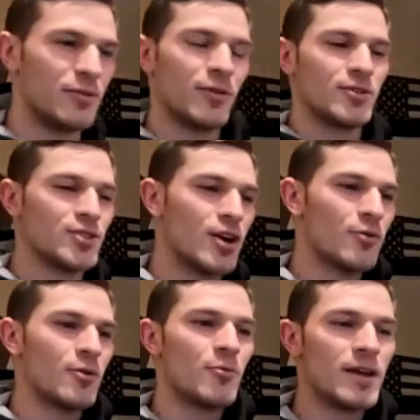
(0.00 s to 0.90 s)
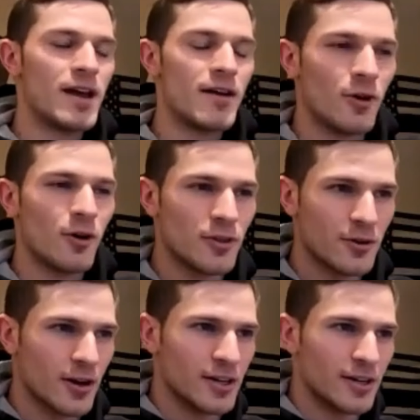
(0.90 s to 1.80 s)
So we have an author
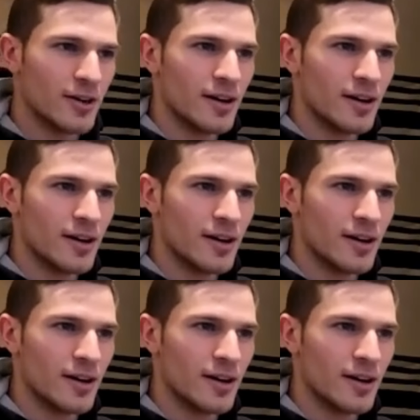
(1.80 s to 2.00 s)
on here.